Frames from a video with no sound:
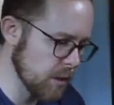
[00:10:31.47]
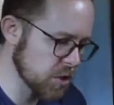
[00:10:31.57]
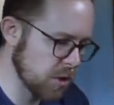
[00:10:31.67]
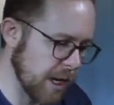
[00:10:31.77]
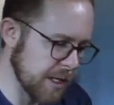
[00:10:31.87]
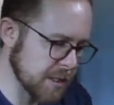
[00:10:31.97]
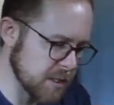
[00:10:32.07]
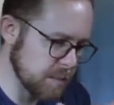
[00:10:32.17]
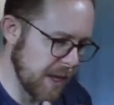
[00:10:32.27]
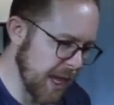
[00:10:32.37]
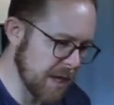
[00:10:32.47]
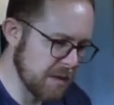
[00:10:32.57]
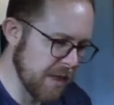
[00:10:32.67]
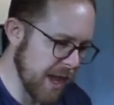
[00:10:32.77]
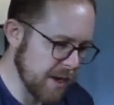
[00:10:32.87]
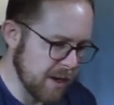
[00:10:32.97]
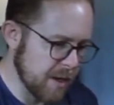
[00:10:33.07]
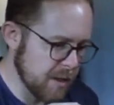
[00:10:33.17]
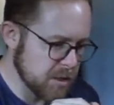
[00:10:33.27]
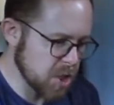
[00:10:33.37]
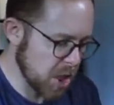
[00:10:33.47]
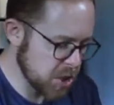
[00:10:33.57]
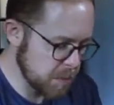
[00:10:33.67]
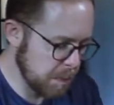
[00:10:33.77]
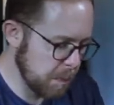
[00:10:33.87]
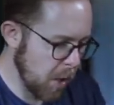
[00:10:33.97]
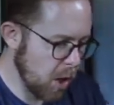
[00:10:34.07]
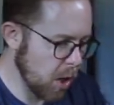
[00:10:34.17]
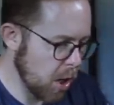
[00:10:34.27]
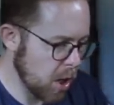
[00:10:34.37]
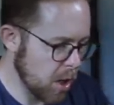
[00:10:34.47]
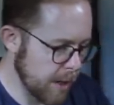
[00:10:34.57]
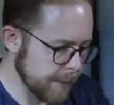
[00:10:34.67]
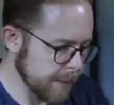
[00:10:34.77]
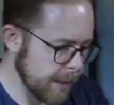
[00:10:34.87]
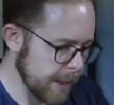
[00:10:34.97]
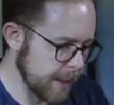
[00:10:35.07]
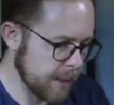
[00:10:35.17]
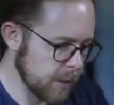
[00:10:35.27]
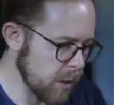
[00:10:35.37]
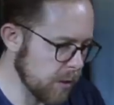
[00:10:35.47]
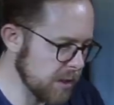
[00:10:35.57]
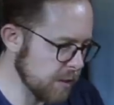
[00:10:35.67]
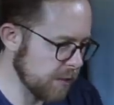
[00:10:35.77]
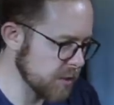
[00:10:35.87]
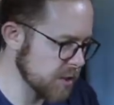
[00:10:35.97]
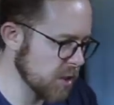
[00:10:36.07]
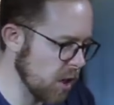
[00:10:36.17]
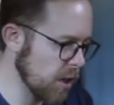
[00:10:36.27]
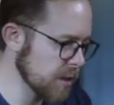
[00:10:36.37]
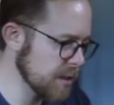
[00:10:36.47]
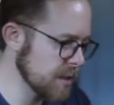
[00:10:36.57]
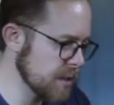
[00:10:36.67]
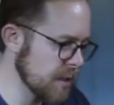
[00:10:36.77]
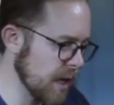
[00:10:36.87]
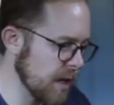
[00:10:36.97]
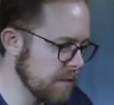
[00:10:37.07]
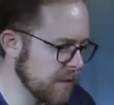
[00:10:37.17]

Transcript: try and expand that touch bar and, like, go to different songs and stuff.